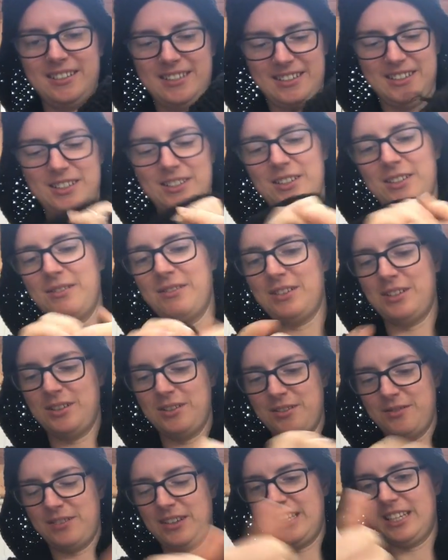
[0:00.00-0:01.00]
I don't even know
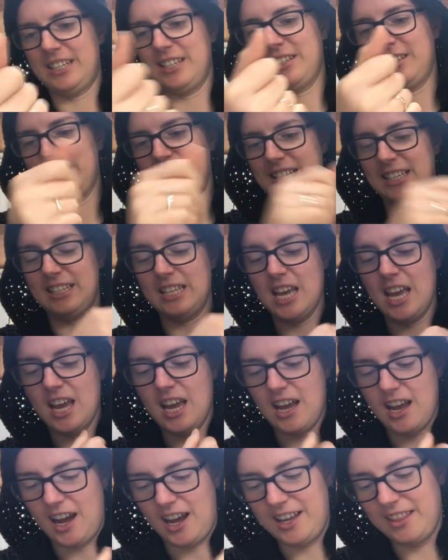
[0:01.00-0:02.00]
if I can do this.
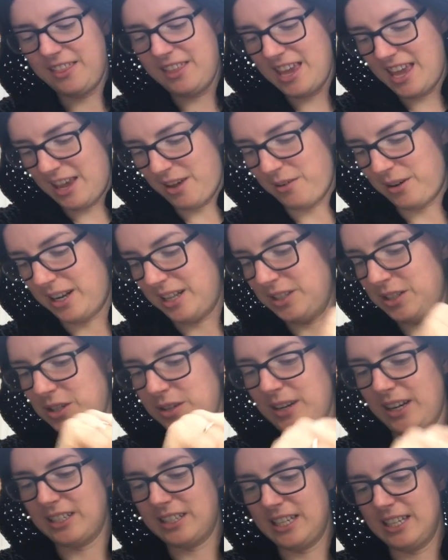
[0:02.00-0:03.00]
I think what I'll do
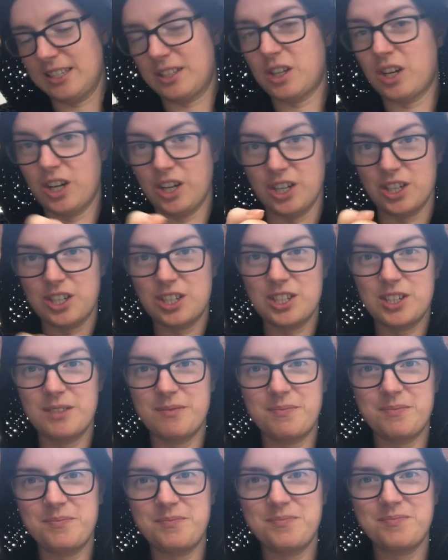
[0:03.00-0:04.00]
actually is cut.
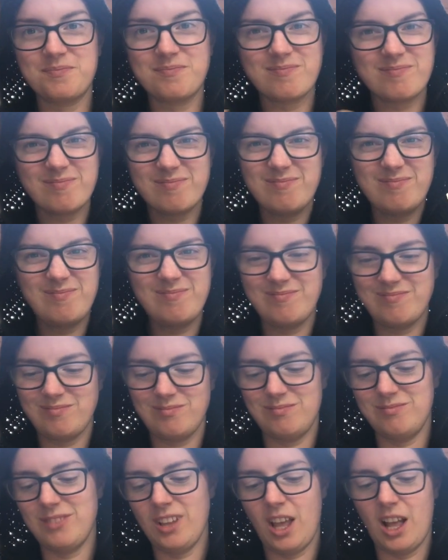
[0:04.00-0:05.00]

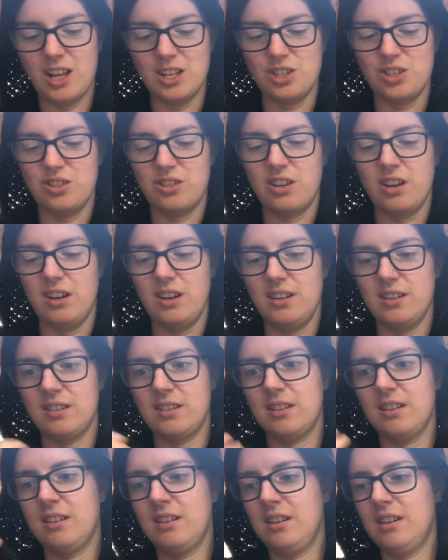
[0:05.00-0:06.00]
I'll just cut it.